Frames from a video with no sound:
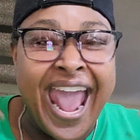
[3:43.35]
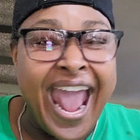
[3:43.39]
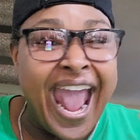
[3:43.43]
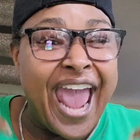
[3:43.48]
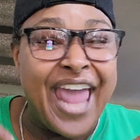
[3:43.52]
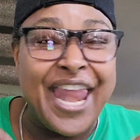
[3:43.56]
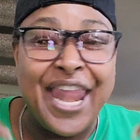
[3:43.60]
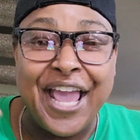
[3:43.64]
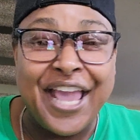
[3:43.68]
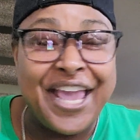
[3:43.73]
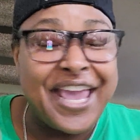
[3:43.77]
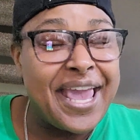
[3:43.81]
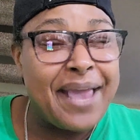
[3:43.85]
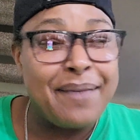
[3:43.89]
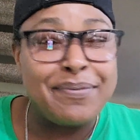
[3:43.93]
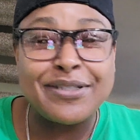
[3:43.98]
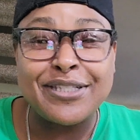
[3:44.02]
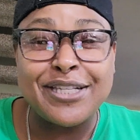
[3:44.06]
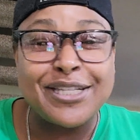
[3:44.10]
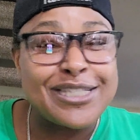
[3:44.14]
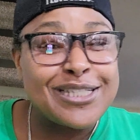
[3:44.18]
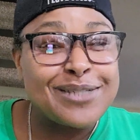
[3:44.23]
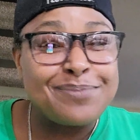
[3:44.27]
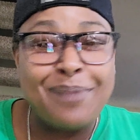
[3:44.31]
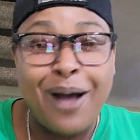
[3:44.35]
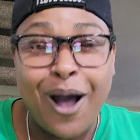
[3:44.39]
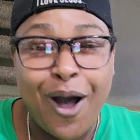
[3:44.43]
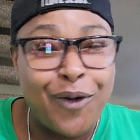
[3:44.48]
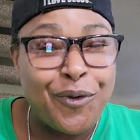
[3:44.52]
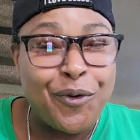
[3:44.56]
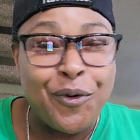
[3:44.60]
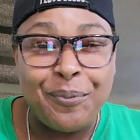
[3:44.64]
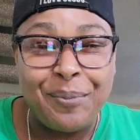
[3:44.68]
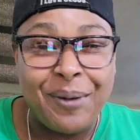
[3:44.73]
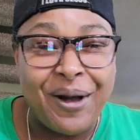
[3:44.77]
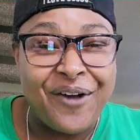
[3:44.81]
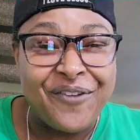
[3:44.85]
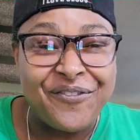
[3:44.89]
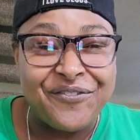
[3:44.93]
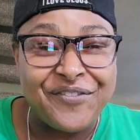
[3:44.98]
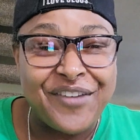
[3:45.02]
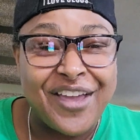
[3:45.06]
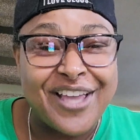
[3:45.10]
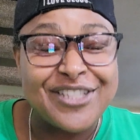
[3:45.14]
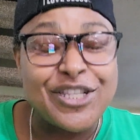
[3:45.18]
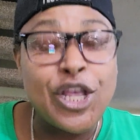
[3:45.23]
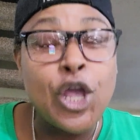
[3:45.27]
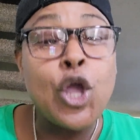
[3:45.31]
And it keeps a smile on my
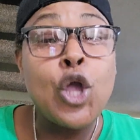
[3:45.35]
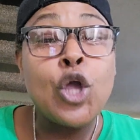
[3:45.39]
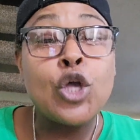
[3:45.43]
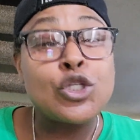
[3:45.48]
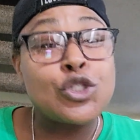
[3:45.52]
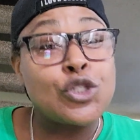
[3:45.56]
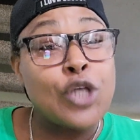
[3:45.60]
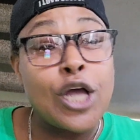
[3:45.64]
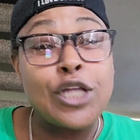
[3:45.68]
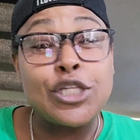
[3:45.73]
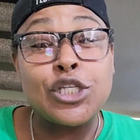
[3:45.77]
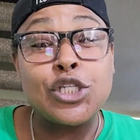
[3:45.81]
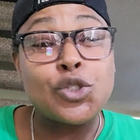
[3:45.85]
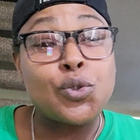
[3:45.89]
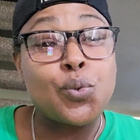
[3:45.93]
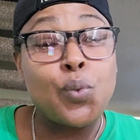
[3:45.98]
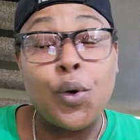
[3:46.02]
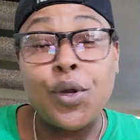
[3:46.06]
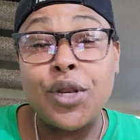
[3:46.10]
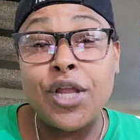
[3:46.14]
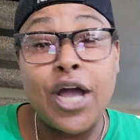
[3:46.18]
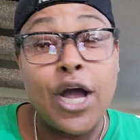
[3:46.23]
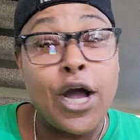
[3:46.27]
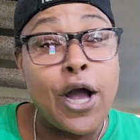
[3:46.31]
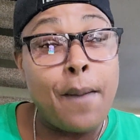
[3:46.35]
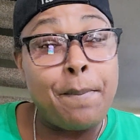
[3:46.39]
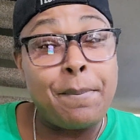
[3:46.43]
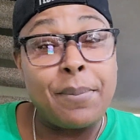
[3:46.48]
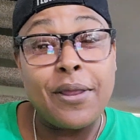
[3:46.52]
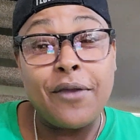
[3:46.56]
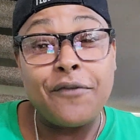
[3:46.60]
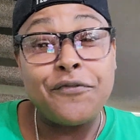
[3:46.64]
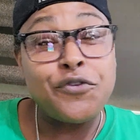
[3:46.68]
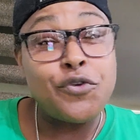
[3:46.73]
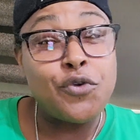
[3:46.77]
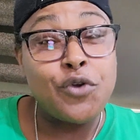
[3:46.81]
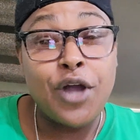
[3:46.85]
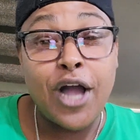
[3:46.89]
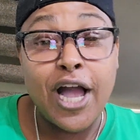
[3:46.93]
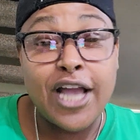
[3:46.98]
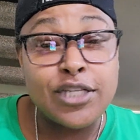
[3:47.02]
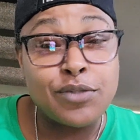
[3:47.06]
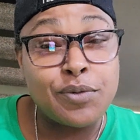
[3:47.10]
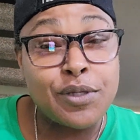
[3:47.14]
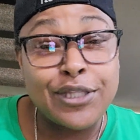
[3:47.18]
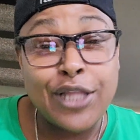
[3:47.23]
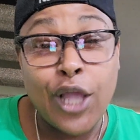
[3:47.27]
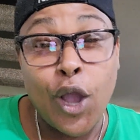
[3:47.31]
face. So I just want to uplift you
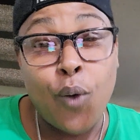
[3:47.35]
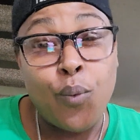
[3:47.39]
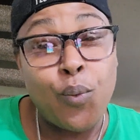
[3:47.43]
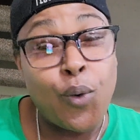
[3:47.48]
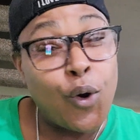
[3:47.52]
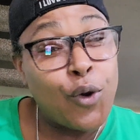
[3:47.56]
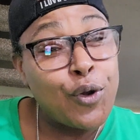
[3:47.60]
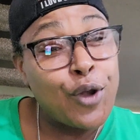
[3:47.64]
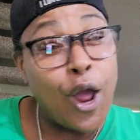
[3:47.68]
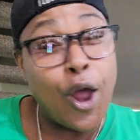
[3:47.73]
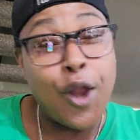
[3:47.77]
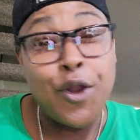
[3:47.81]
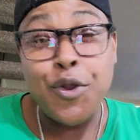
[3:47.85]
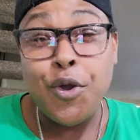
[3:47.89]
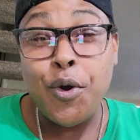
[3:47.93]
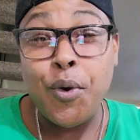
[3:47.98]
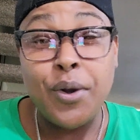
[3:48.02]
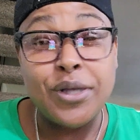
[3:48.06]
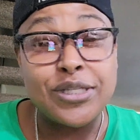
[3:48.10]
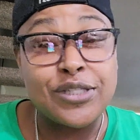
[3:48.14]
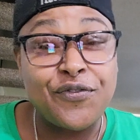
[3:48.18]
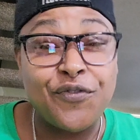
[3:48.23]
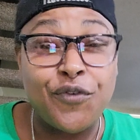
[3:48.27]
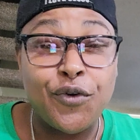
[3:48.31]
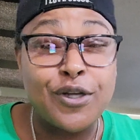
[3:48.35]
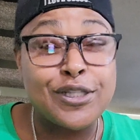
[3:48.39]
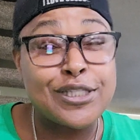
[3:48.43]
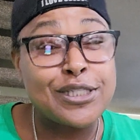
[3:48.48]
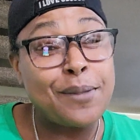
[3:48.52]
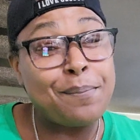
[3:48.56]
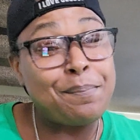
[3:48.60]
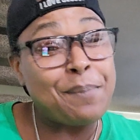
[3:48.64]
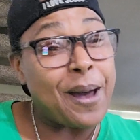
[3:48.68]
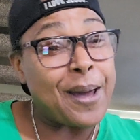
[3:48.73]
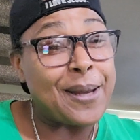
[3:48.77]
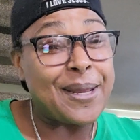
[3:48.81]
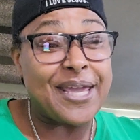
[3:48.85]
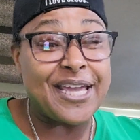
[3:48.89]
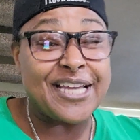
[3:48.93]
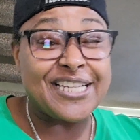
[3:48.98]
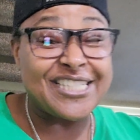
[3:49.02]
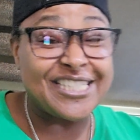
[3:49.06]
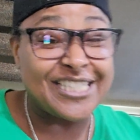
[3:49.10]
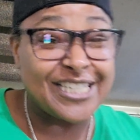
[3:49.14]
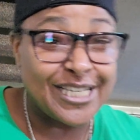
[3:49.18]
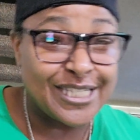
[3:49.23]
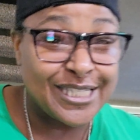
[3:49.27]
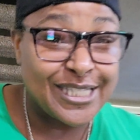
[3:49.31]
guys with that word. I know it's for somebody
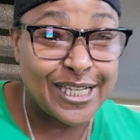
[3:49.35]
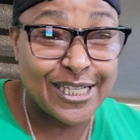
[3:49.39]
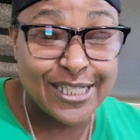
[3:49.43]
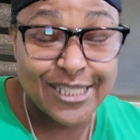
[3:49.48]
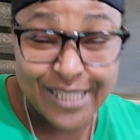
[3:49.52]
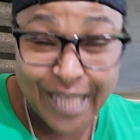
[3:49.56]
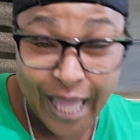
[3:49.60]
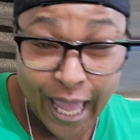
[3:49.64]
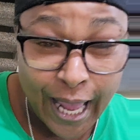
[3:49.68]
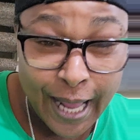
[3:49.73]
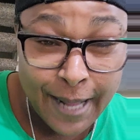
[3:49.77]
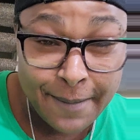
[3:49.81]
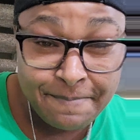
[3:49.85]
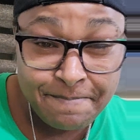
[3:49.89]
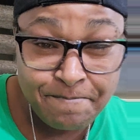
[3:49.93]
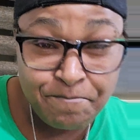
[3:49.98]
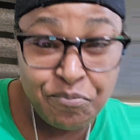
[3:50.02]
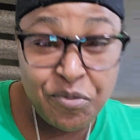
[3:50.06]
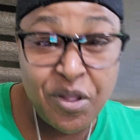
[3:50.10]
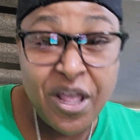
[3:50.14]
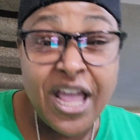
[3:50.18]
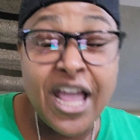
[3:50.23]
in Jesus' name.